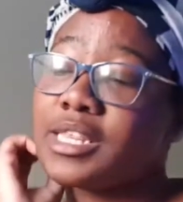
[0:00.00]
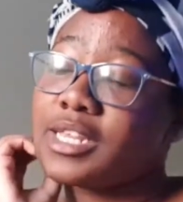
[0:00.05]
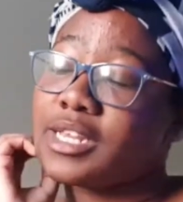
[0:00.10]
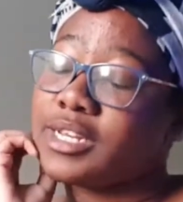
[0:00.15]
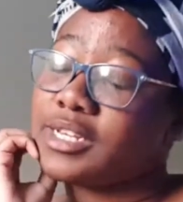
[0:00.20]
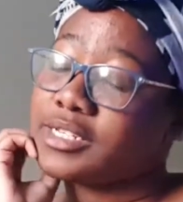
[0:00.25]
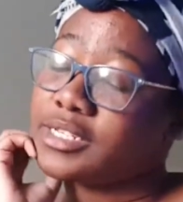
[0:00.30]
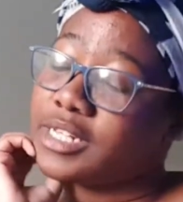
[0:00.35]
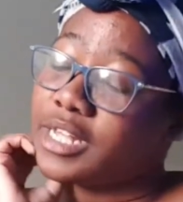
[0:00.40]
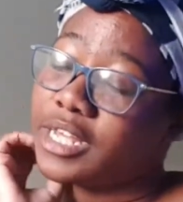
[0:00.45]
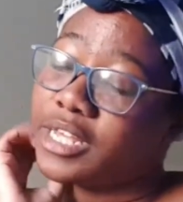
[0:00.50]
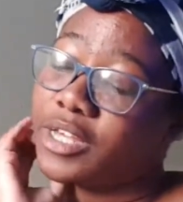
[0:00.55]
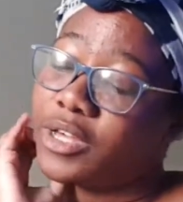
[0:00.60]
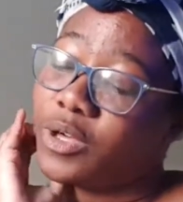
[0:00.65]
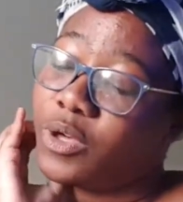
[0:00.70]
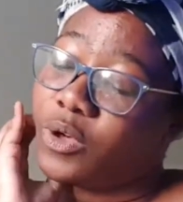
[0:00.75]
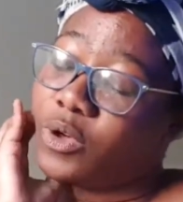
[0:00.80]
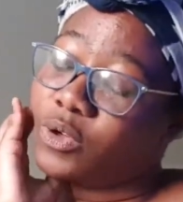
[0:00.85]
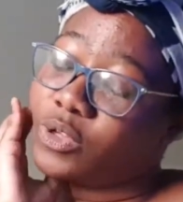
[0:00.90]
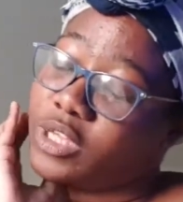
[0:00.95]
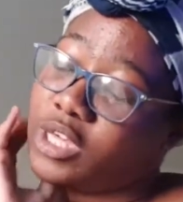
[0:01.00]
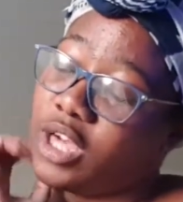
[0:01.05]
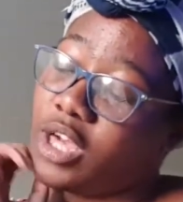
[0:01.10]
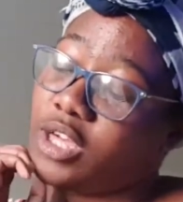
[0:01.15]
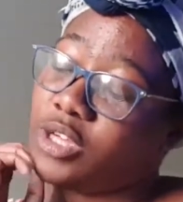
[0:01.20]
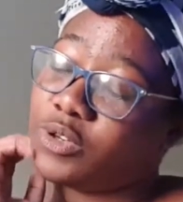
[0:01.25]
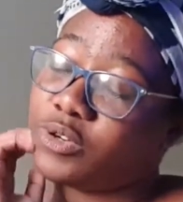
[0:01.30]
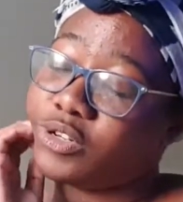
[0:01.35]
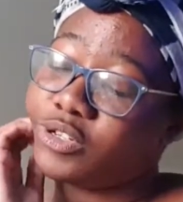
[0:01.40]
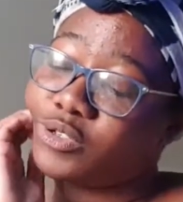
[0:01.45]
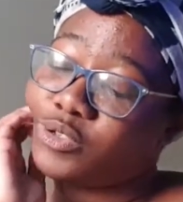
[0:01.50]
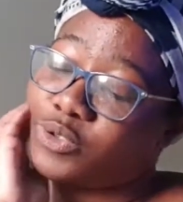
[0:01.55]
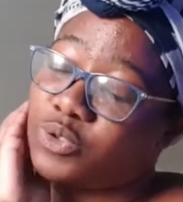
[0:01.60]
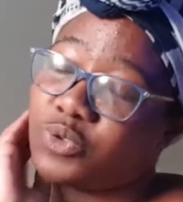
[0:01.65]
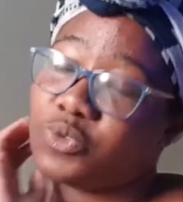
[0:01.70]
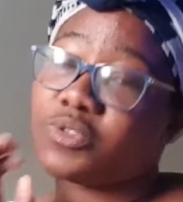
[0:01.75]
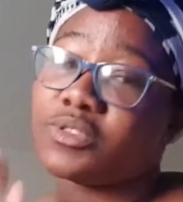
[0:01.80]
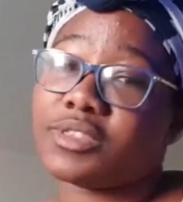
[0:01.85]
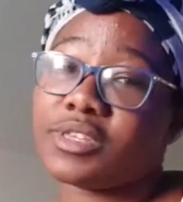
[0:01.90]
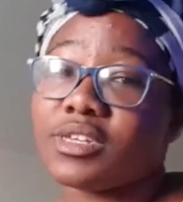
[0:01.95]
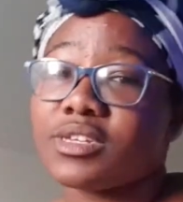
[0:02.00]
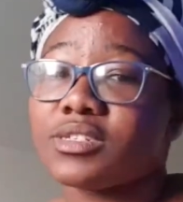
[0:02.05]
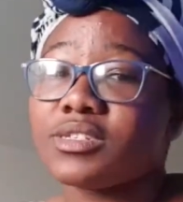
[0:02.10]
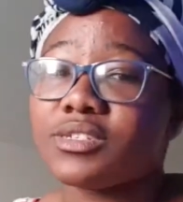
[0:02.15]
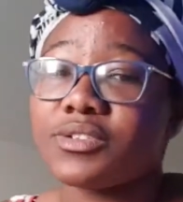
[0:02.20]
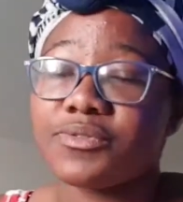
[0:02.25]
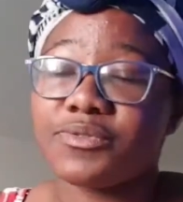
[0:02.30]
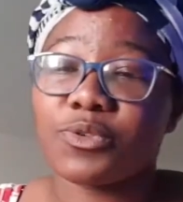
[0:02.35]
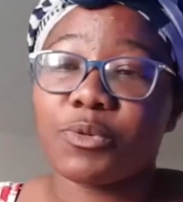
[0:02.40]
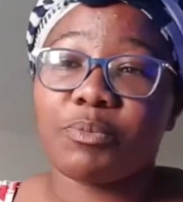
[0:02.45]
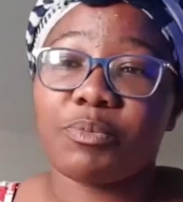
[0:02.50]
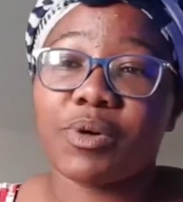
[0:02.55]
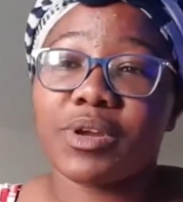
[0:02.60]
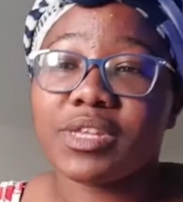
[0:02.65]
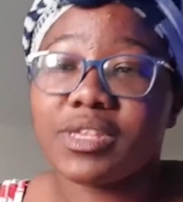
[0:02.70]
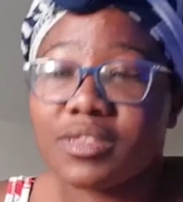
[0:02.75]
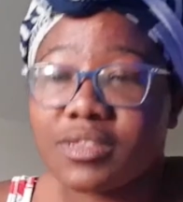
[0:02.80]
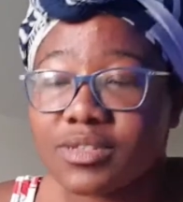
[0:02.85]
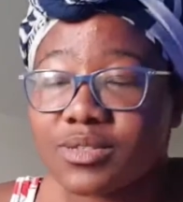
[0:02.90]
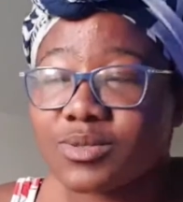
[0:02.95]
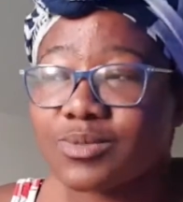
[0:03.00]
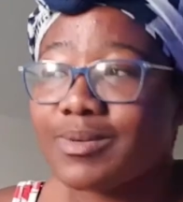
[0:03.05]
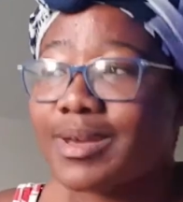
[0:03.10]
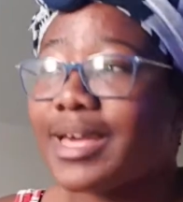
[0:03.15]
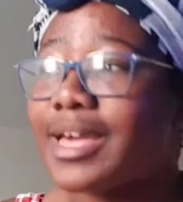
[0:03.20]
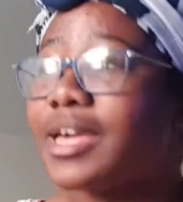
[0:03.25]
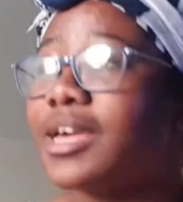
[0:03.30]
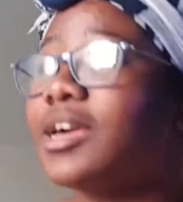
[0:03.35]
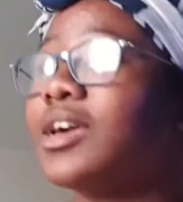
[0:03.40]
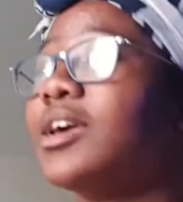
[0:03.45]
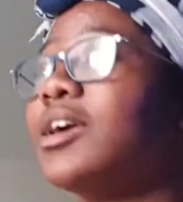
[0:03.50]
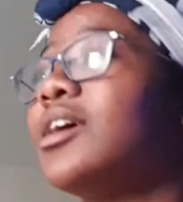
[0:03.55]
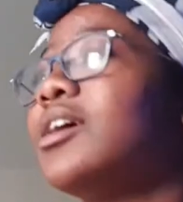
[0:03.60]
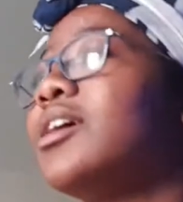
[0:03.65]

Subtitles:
And he's like, okay, you need to do this, shift your body this way.